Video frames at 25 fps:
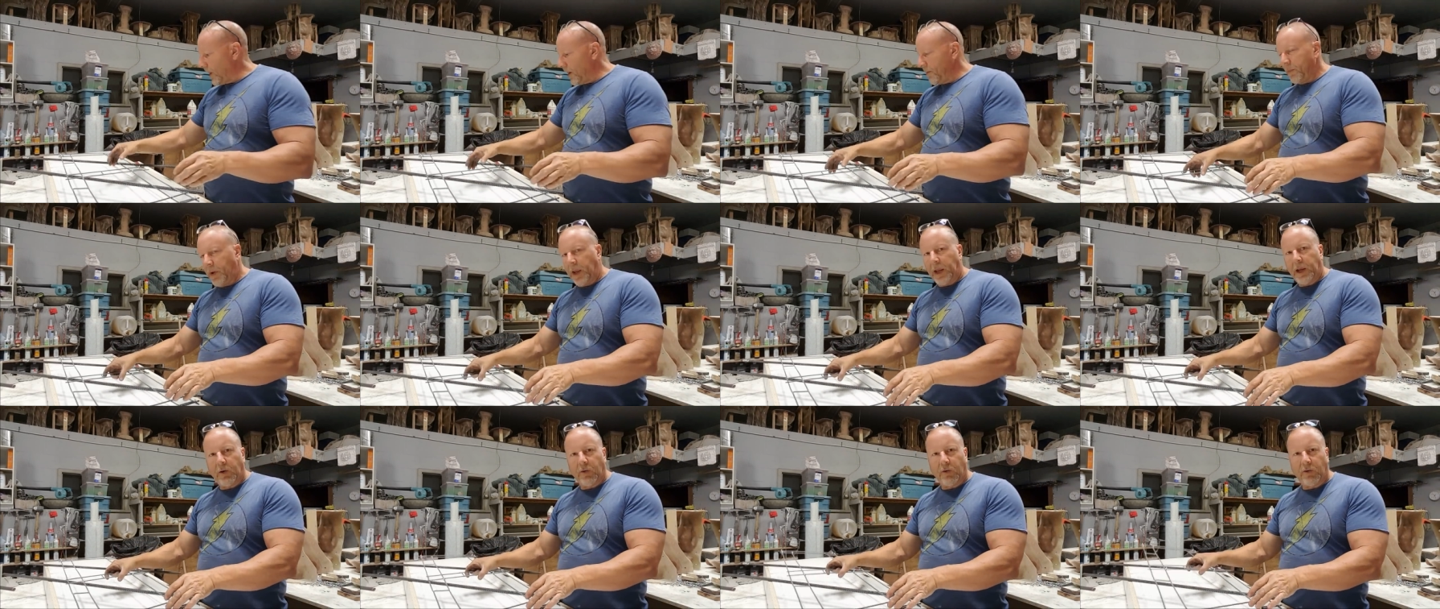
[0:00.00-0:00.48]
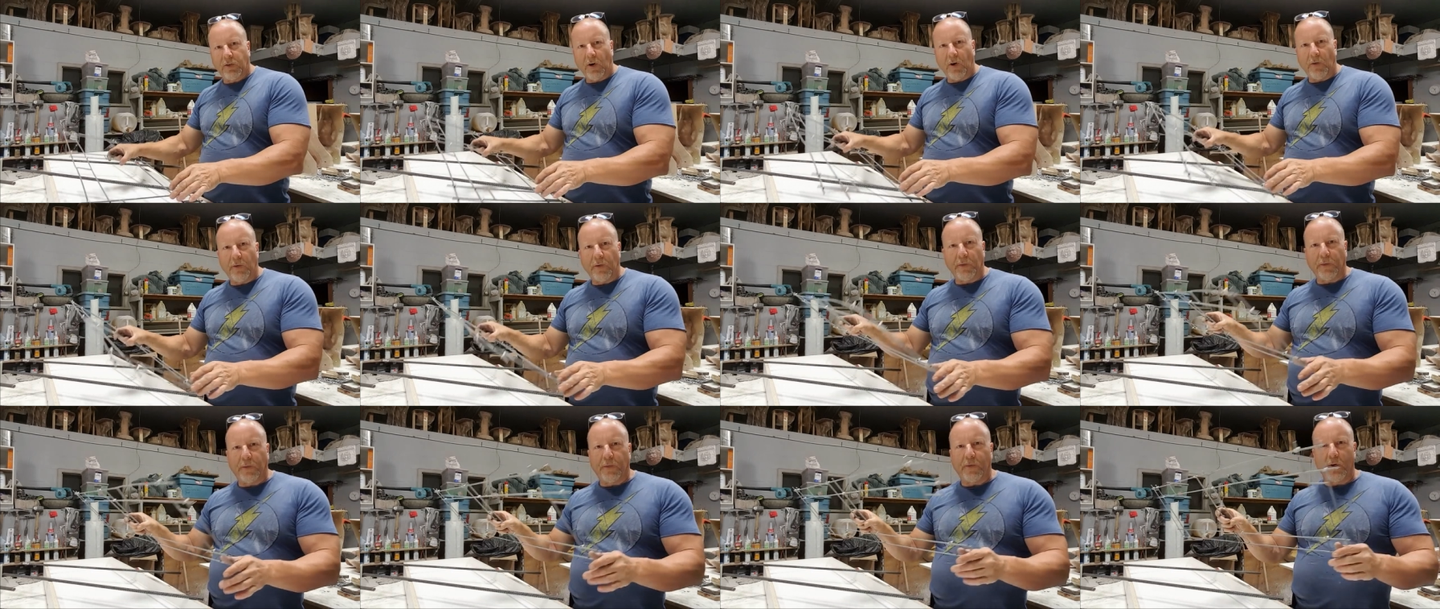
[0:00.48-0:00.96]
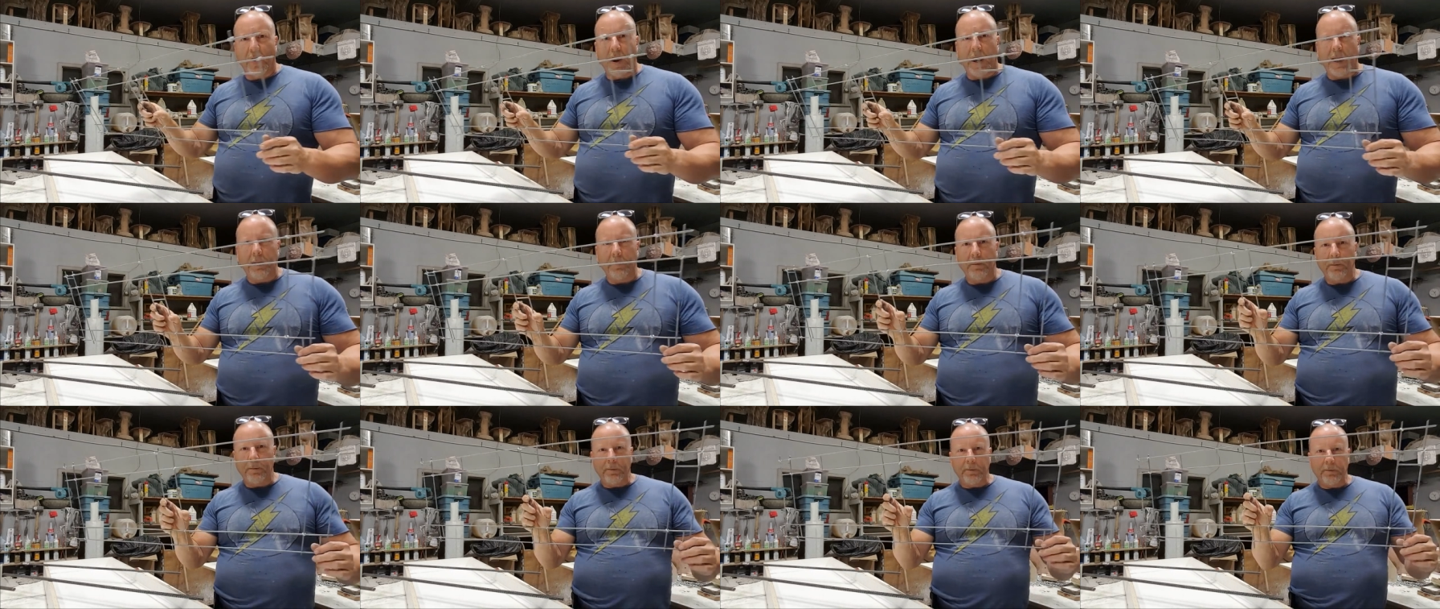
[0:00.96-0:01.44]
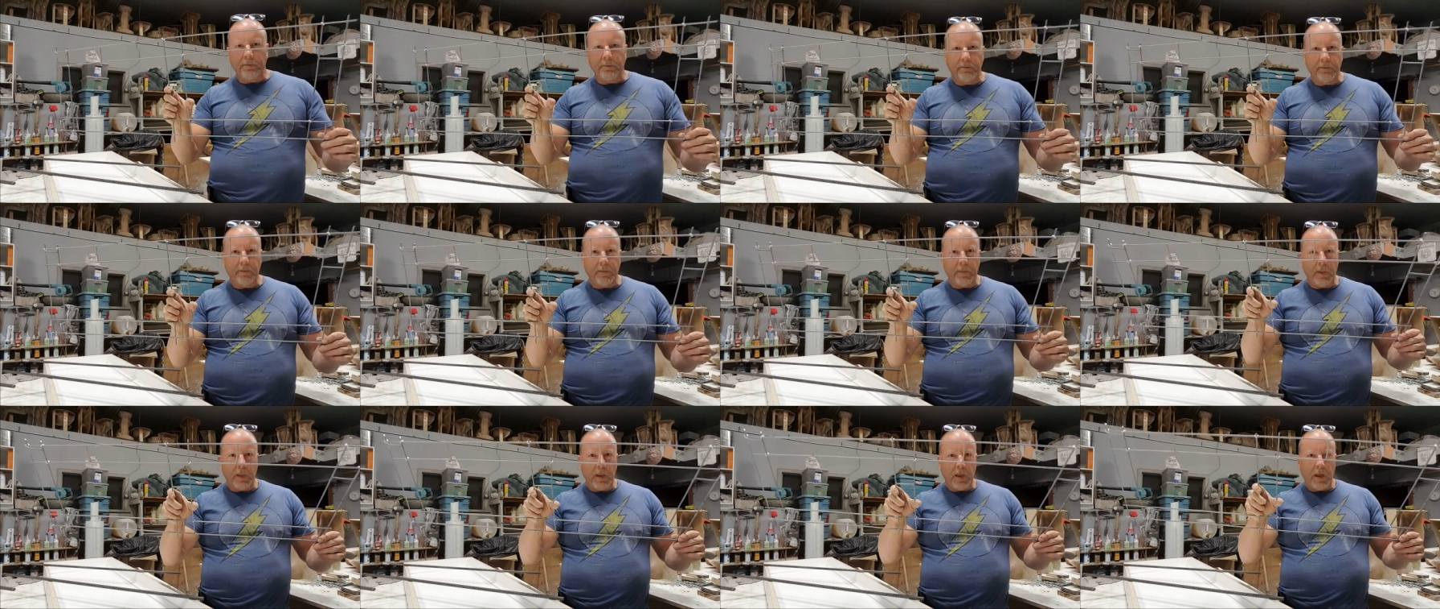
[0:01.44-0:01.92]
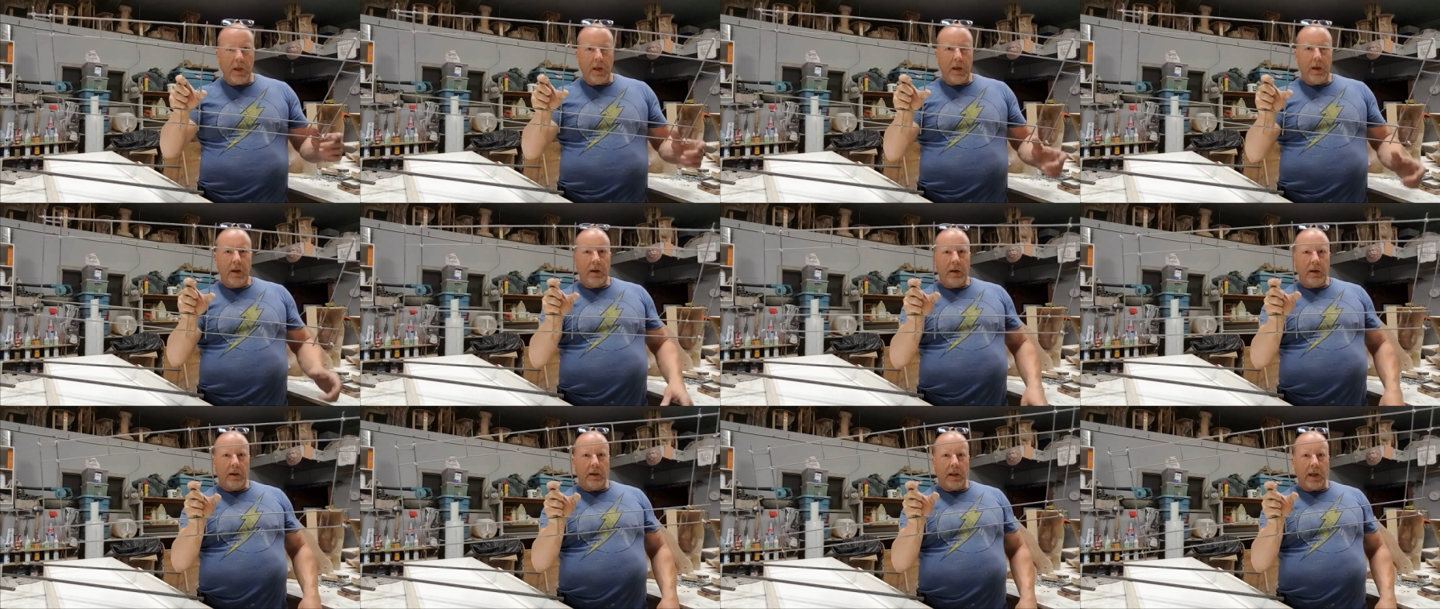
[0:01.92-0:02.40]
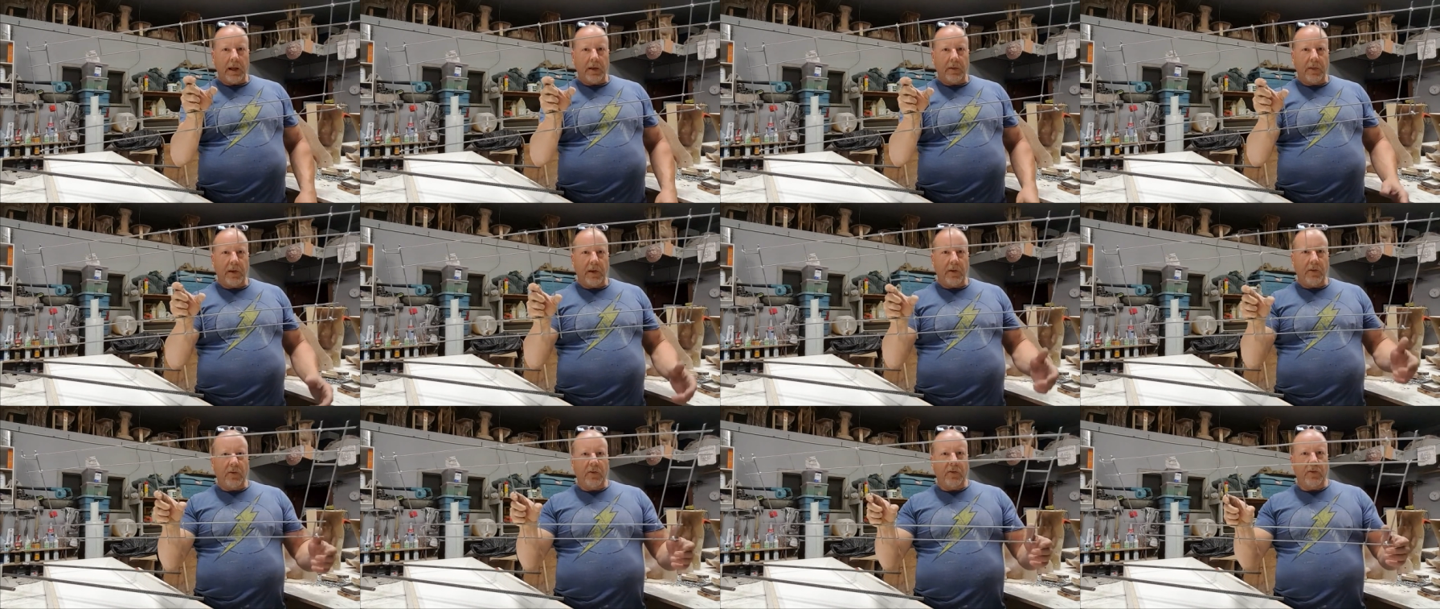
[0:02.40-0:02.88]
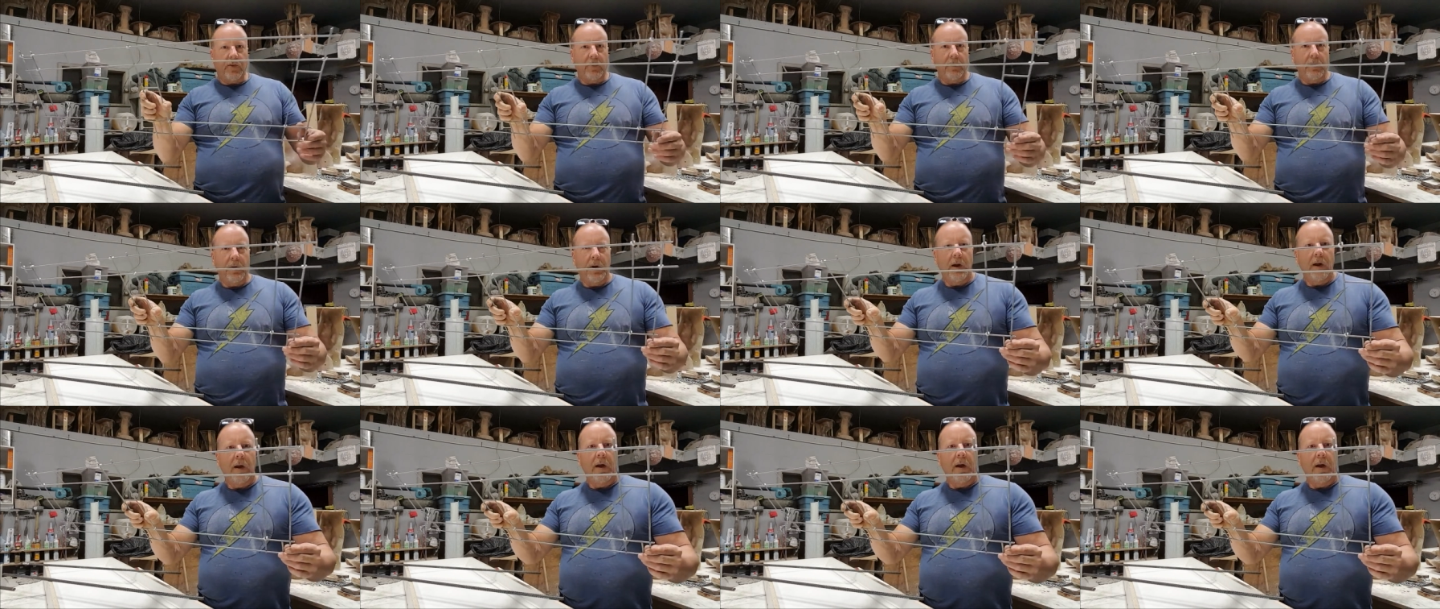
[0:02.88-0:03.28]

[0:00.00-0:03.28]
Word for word: and make yourself a frame like this.